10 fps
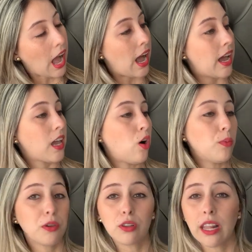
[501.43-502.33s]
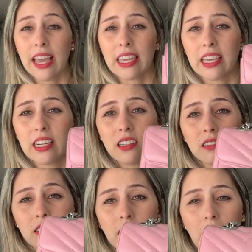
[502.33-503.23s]
I hope you like it.
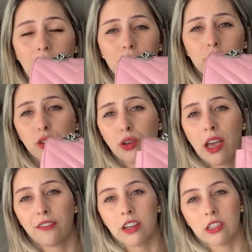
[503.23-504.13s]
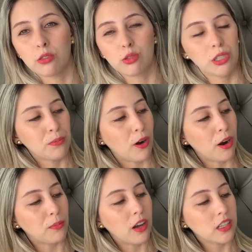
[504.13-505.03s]
Do you have a Gucci
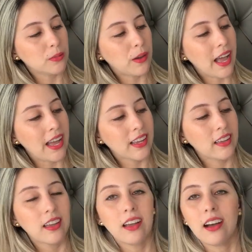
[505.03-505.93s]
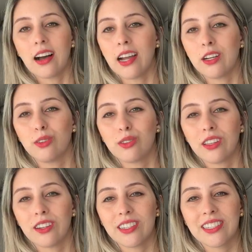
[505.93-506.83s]
Marmont bag? I know
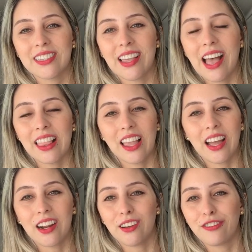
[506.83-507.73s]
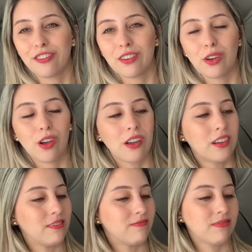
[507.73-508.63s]
there's a lot of
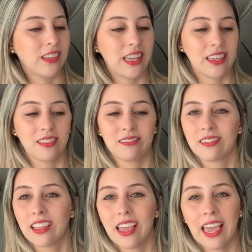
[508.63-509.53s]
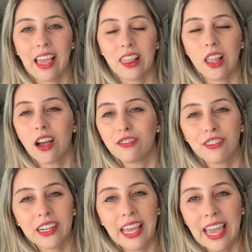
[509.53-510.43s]
like love
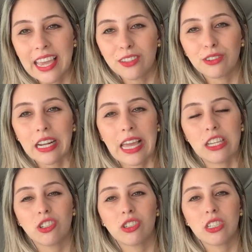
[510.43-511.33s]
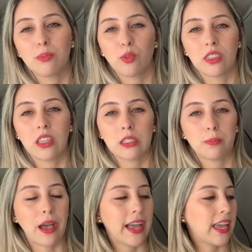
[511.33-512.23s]
and hate relationship with this
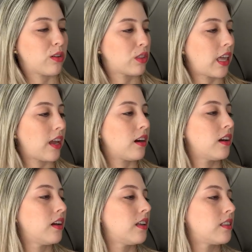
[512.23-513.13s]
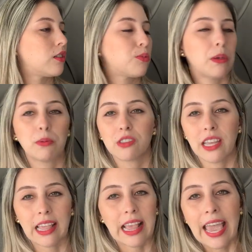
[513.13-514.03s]
bag out there. There's people
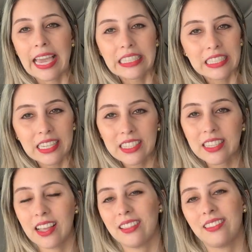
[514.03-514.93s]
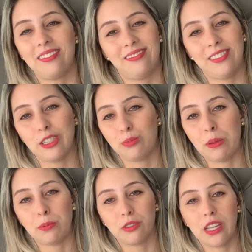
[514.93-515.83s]
that hate it and there's
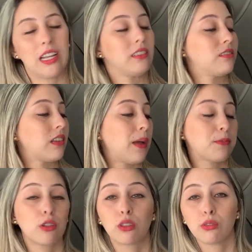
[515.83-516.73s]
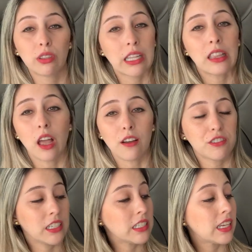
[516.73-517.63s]
people that absolutely
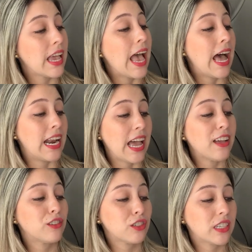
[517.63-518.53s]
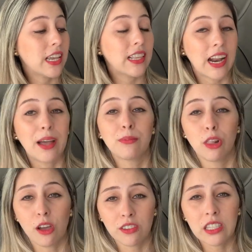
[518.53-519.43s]
loves it. And I have to say that I'm
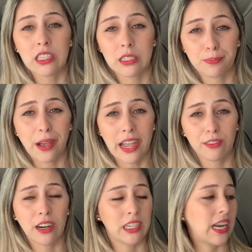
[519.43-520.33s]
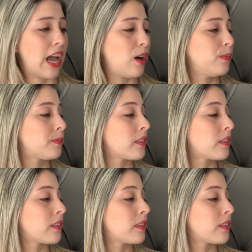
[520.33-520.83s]
loving this bag right now.